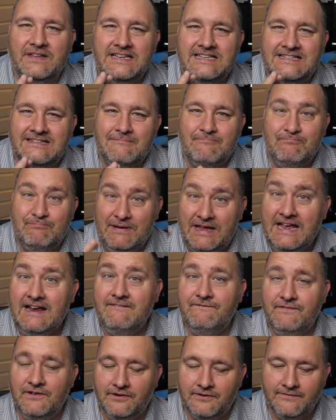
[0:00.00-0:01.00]
is the
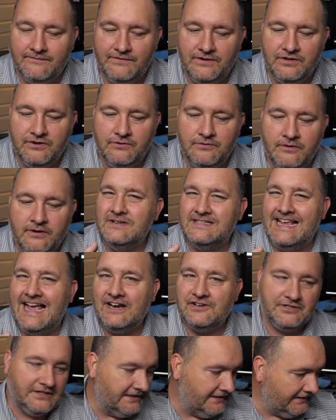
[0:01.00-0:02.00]
big field of view was
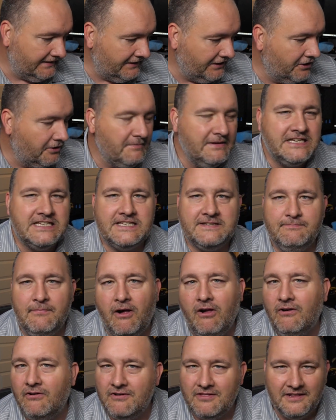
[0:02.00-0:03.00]
actually a little bit
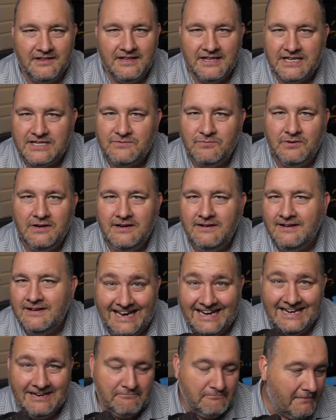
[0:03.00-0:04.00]
smaller than this one.
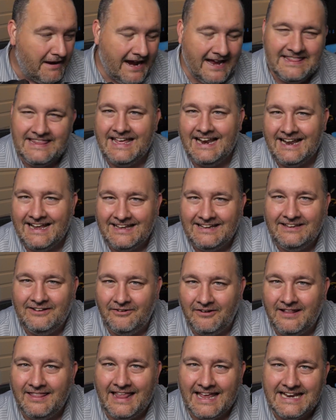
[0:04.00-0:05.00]
I didn't mind that.
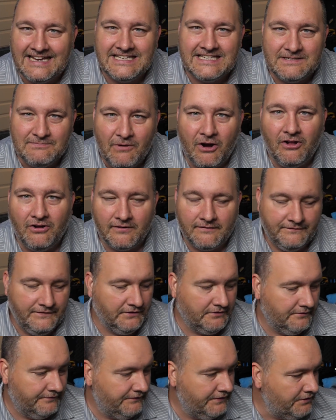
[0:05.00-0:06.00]
I like smaller
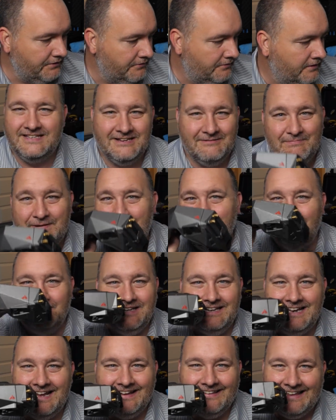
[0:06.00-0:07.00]
field of view. Some people
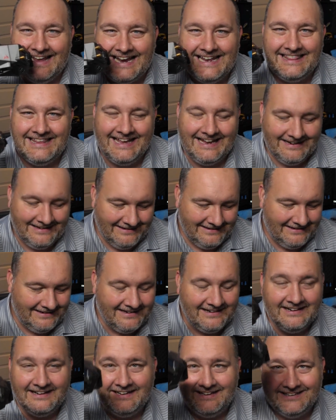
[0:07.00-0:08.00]
did not like that.
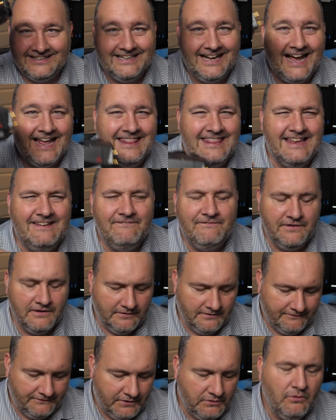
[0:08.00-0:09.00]
I think
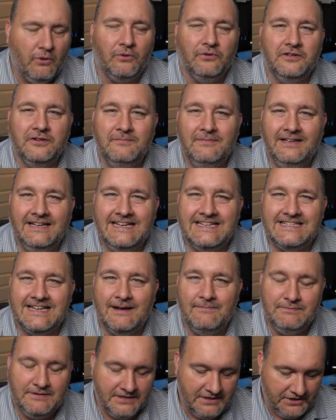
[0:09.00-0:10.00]
field of view ultimately is
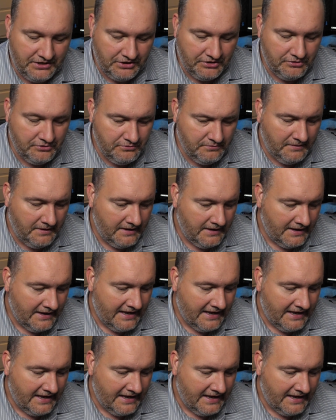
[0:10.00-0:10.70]
up to you